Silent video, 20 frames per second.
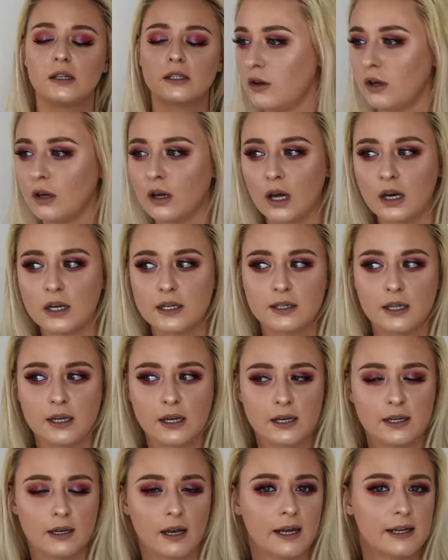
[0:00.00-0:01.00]
You can kind of
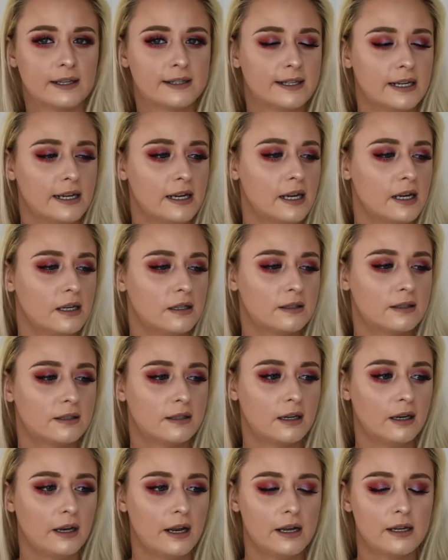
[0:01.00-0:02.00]
like see
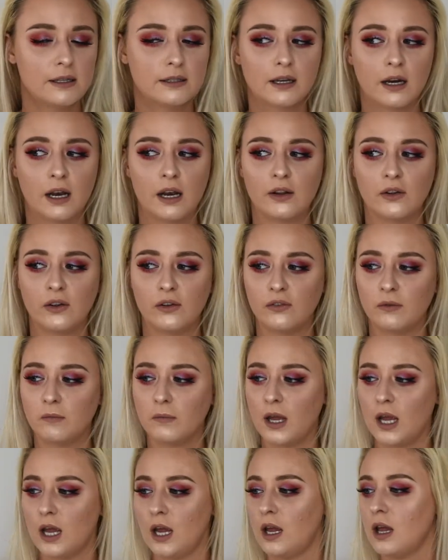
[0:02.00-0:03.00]
instantly. It's kind of giving
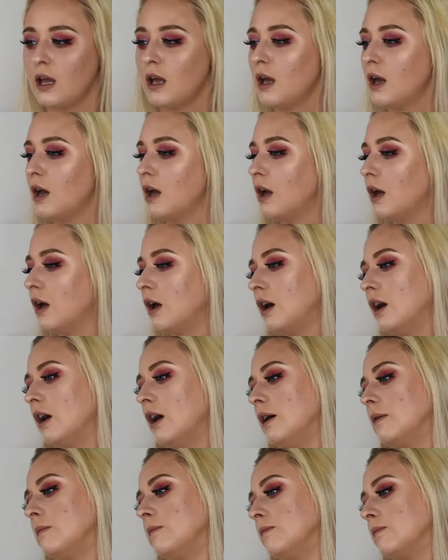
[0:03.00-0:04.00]
me
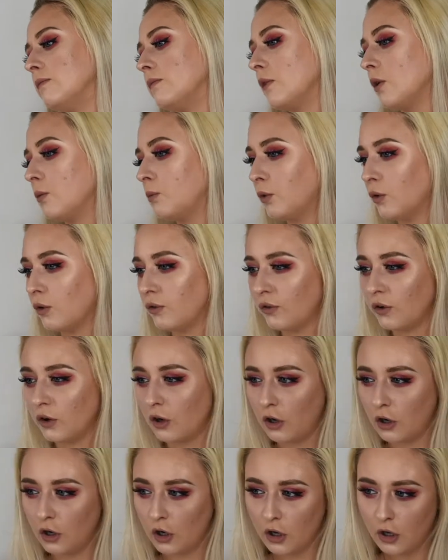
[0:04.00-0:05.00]
more of a
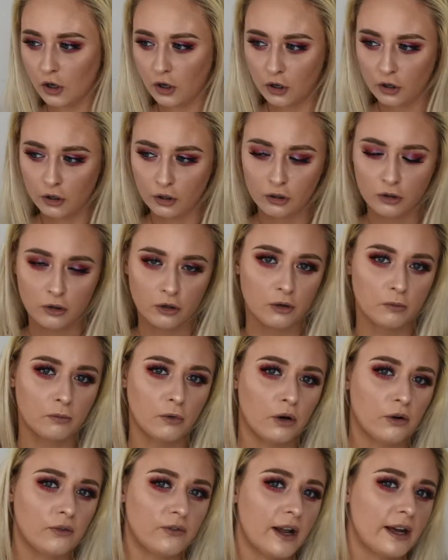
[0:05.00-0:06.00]
glow,
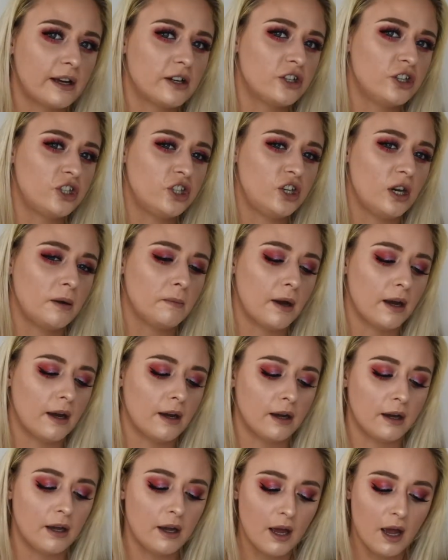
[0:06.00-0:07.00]
more of like a
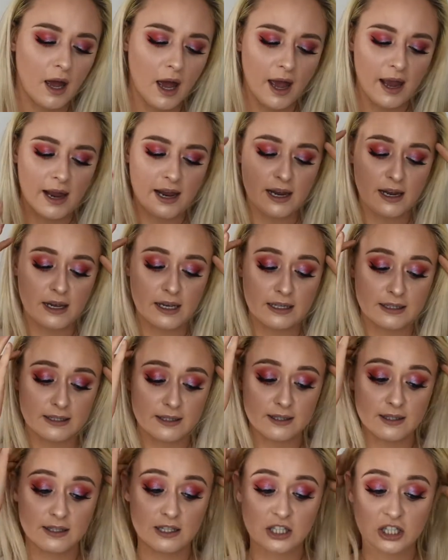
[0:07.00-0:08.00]
shimmer. It
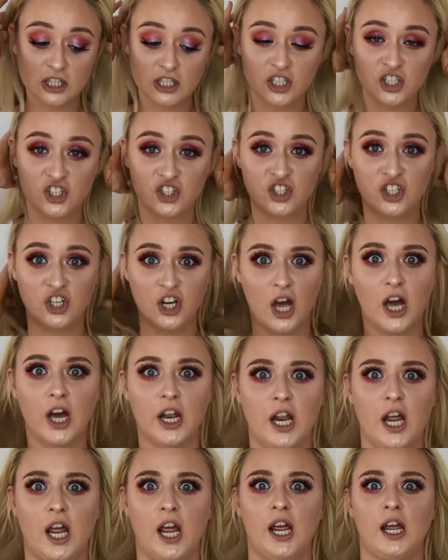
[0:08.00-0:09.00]
is
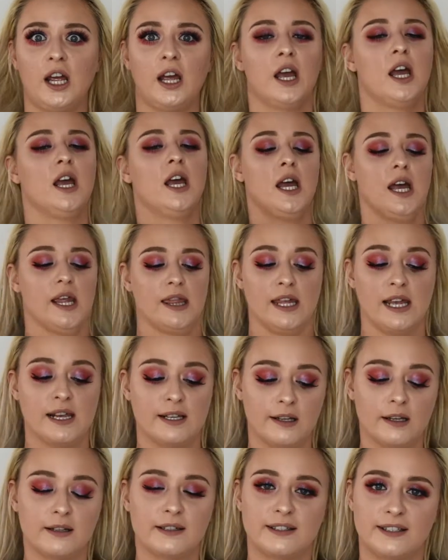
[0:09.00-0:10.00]
stunning.
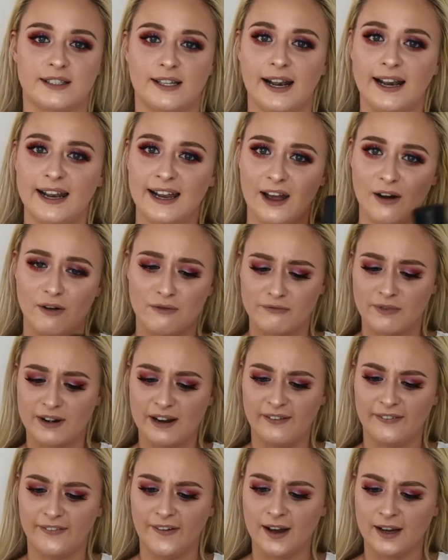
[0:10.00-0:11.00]
These are selling out
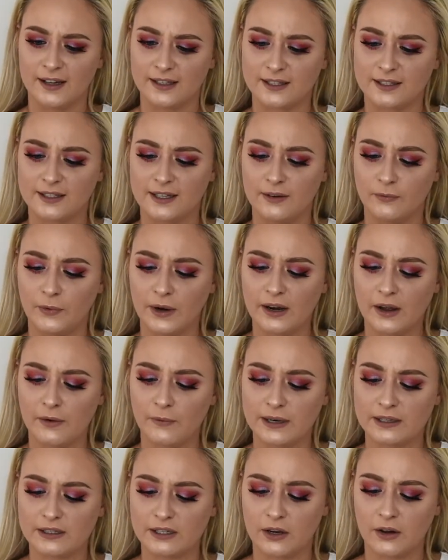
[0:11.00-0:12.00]
really fast. When I
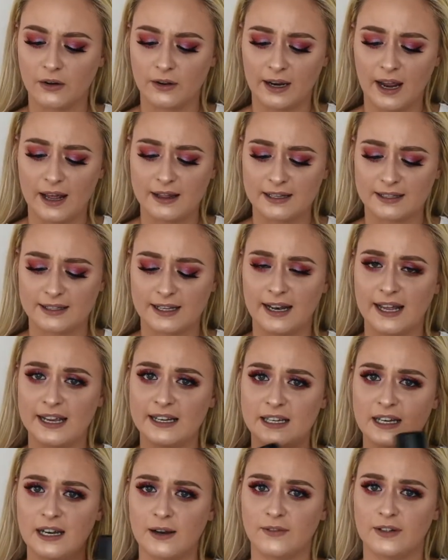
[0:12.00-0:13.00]
went to go and get this, a
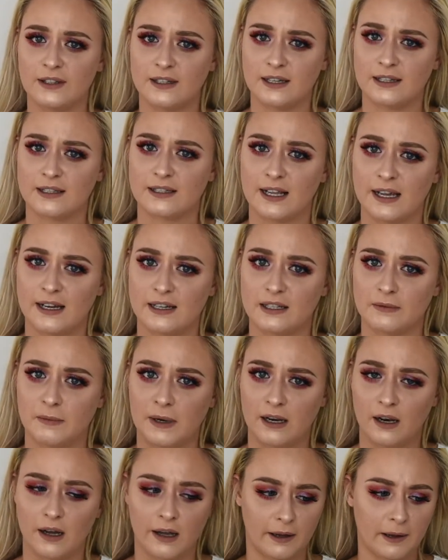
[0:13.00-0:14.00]
lady even did say to
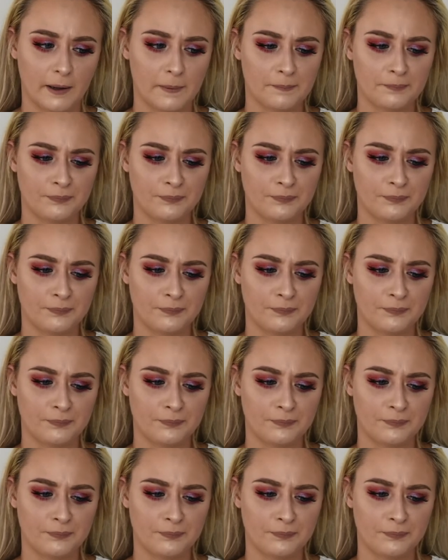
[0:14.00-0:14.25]
me like,